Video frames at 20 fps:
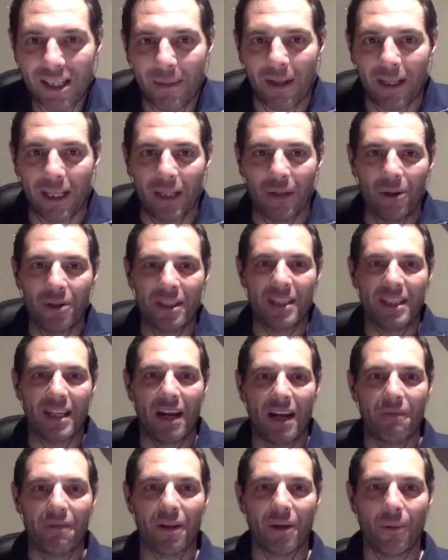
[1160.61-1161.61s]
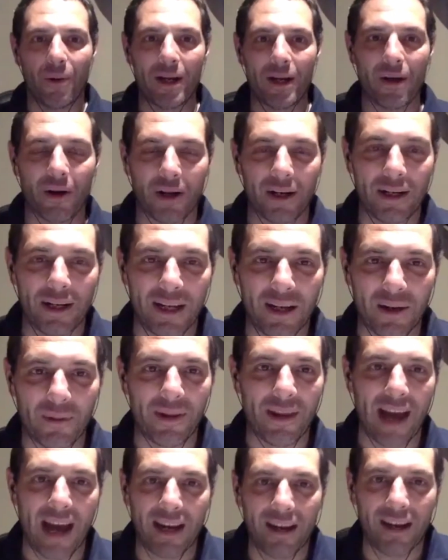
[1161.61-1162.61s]
I'm only losing 10 for the week, I can deal
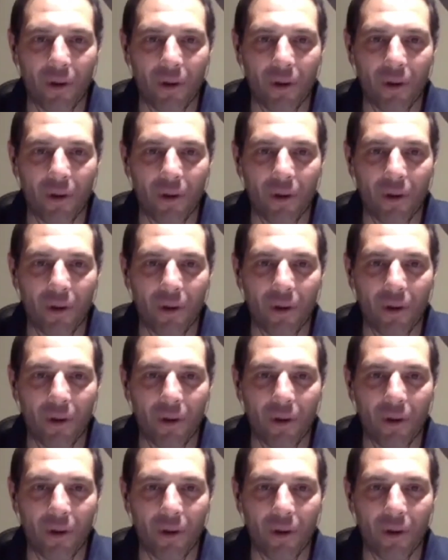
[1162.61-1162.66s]
with that.